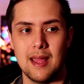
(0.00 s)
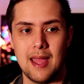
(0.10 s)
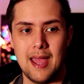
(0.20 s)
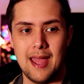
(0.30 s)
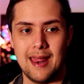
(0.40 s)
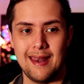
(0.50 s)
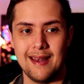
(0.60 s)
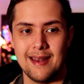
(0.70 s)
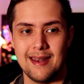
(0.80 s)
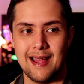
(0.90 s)

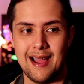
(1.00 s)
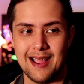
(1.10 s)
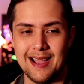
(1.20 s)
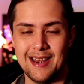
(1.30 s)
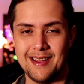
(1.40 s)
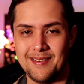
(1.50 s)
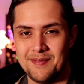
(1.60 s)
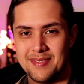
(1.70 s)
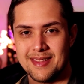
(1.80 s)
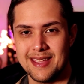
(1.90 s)
And I kind of
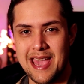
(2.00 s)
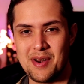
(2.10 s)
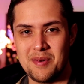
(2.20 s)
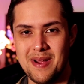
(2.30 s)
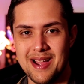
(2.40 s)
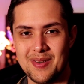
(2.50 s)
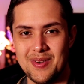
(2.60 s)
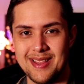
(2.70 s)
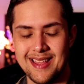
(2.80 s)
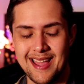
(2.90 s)
counter back
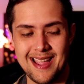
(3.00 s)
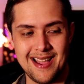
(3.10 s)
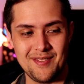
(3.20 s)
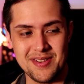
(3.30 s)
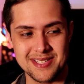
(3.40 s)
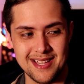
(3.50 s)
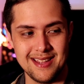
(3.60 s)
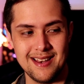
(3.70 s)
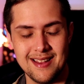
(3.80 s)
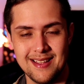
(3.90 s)
with, hey, have you
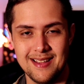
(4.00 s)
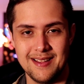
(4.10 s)
seen